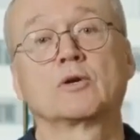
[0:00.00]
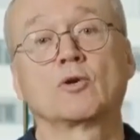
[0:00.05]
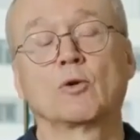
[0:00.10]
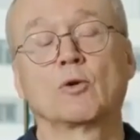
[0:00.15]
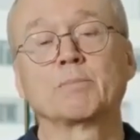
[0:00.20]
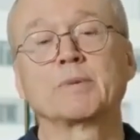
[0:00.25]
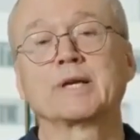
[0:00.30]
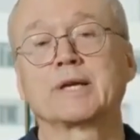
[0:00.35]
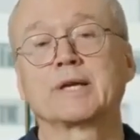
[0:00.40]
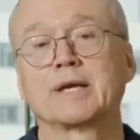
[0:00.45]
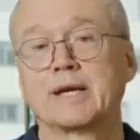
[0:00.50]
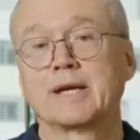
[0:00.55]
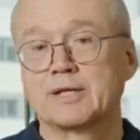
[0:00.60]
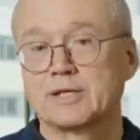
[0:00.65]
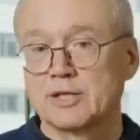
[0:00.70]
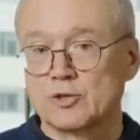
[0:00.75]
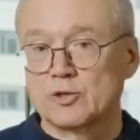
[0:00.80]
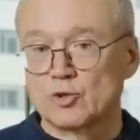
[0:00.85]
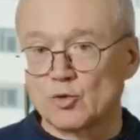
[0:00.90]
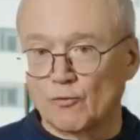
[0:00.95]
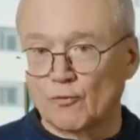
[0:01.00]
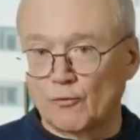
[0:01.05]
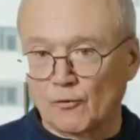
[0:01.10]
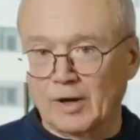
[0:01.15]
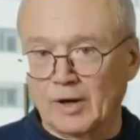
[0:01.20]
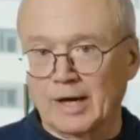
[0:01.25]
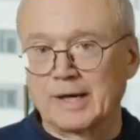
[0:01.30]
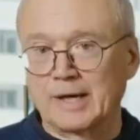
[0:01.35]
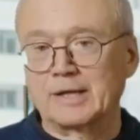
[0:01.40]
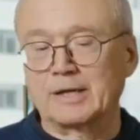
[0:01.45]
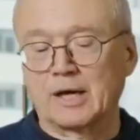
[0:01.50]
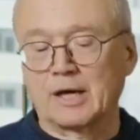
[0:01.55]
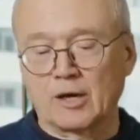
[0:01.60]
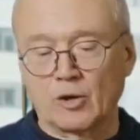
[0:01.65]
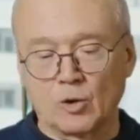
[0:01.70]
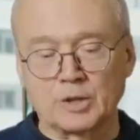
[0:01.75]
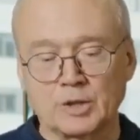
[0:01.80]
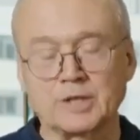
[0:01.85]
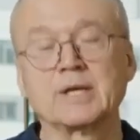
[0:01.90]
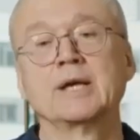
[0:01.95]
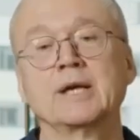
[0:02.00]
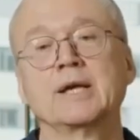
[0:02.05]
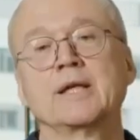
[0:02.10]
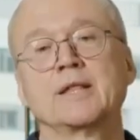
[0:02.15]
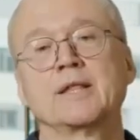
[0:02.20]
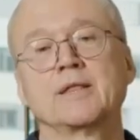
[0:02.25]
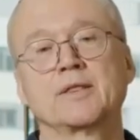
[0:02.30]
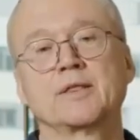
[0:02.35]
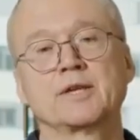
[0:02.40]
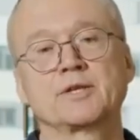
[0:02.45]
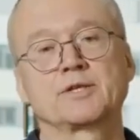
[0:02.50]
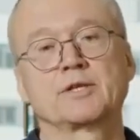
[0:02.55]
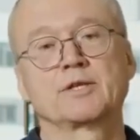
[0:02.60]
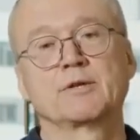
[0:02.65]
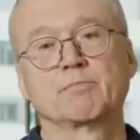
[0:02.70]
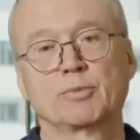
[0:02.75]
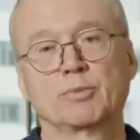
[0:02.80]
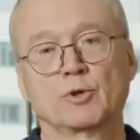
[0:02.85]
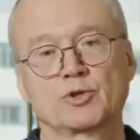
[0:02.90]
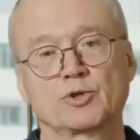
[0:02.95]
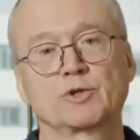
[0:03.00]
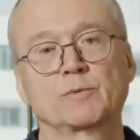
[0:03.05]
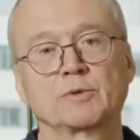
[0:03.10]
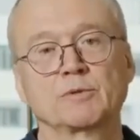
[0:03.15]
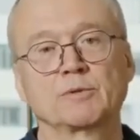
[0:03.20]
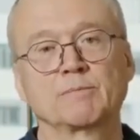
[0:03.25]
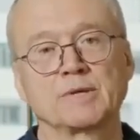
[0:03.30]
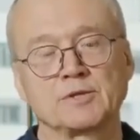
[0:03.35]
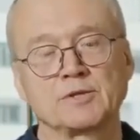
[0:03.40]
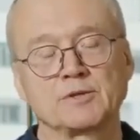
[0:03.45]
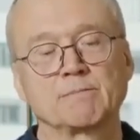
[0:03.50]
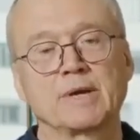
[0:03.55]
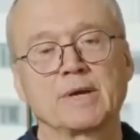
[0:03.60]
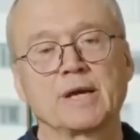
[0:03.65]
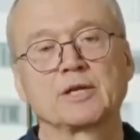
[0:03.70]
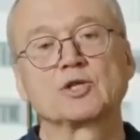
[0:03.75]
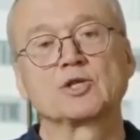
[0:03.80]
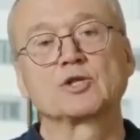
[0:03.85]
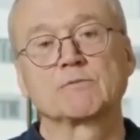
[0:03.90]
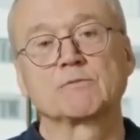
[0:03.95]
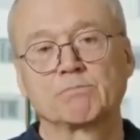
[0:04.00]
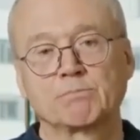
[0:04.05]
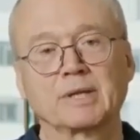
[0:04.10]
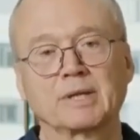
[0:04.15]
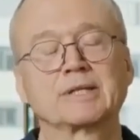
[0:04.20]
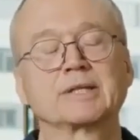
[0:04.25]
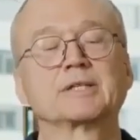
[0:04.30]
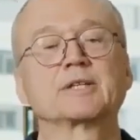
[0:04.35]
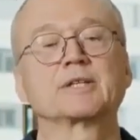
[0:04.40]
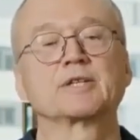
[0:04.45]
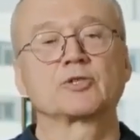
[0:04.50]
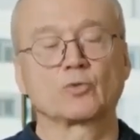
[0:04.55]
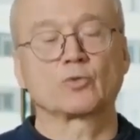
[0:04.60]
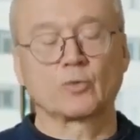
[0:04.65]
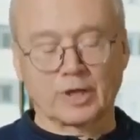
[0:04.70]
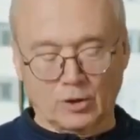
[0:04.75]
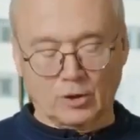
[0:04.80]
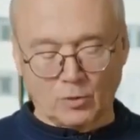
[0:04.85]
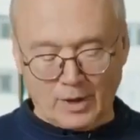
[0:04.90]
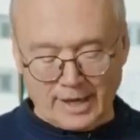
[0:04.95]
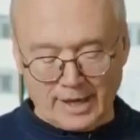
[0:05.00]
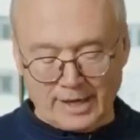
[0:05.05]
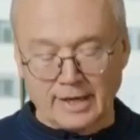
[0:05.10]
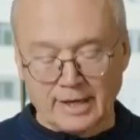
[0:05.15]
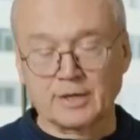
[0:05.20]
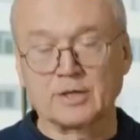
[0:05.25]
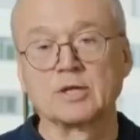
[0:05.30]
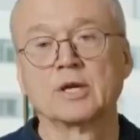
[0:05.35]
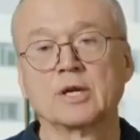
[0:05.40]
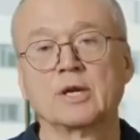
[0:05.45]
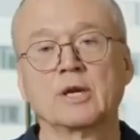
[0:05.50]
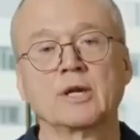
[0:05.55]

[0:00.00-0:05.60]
complicated to find out this possible mismatch, but it is required